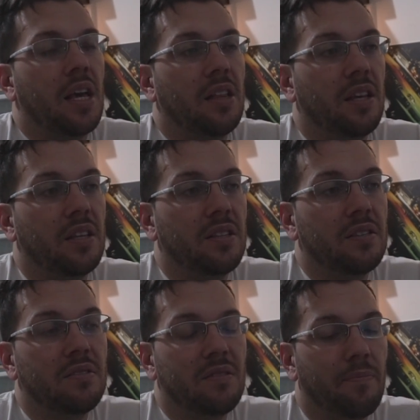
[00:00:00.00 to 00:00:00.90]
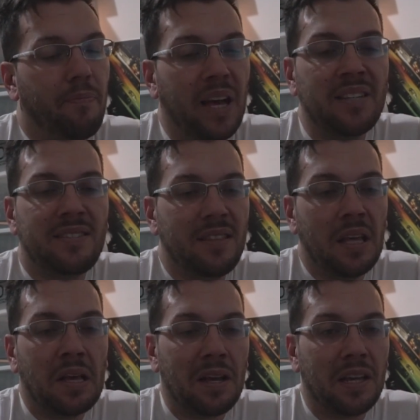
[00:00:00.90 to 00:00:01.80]
the best
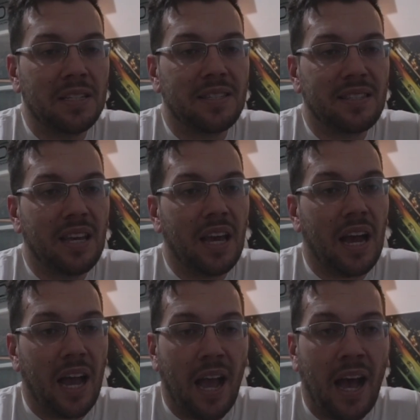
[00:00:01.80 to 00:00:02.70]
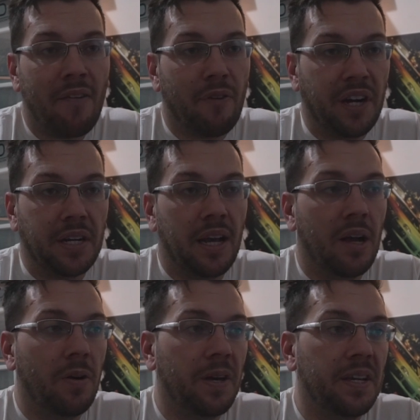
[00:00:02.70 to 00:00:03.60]
thing I can say I have right
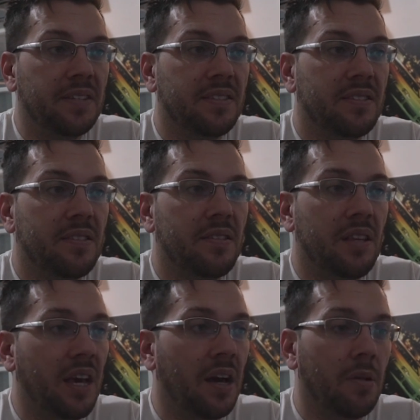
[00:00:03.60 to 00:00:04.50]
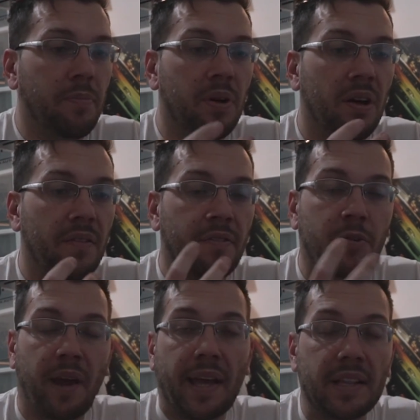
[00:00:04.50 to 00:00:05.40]
now is the help of
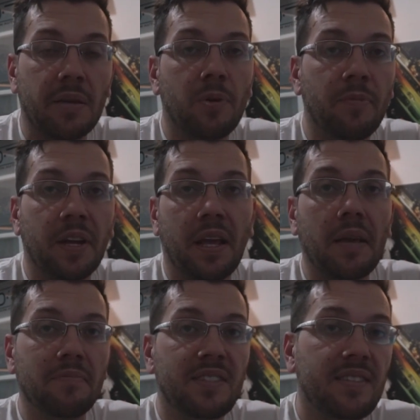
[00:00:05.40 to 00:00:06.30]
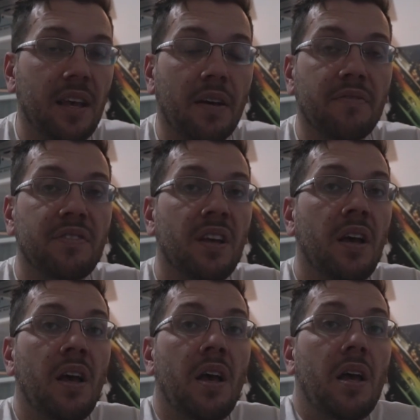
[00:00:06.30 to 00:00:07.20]
Craig Lieberman himself.
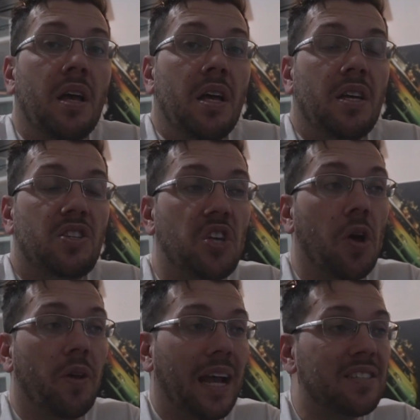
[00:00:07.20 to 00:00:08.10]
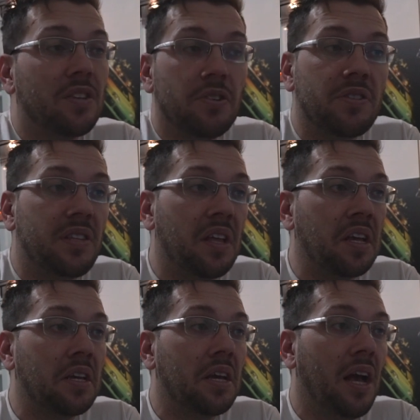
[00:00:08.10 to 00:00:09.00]
So that's a good
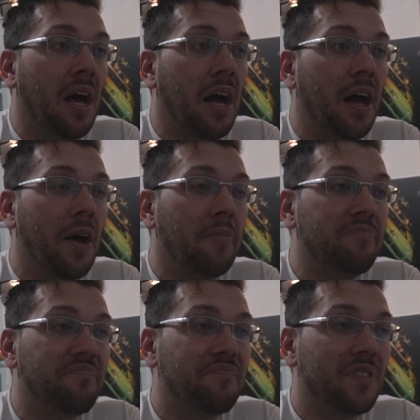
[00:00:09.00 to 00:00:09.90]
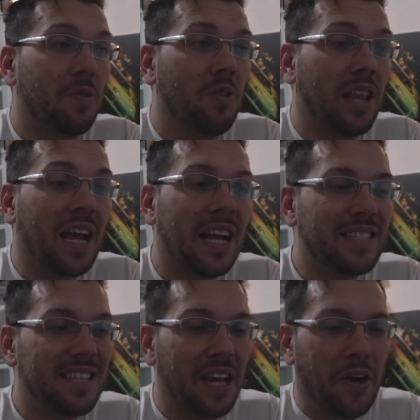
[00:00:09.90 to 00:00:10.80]
thing. Like I
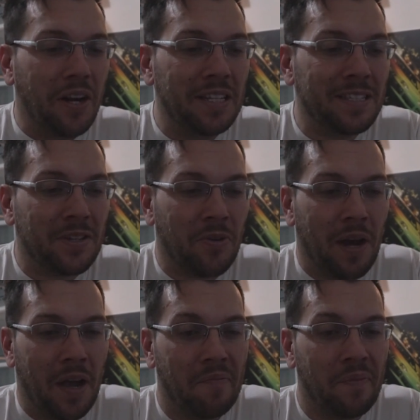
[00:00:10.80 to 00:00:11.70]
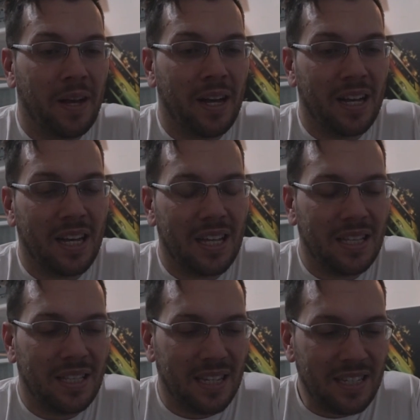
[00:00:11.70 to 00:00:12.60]
said on Instagram,
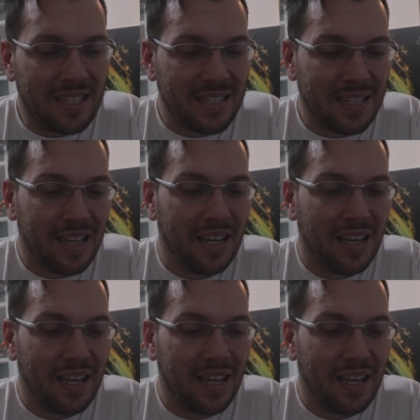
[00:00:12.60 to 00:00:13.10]
this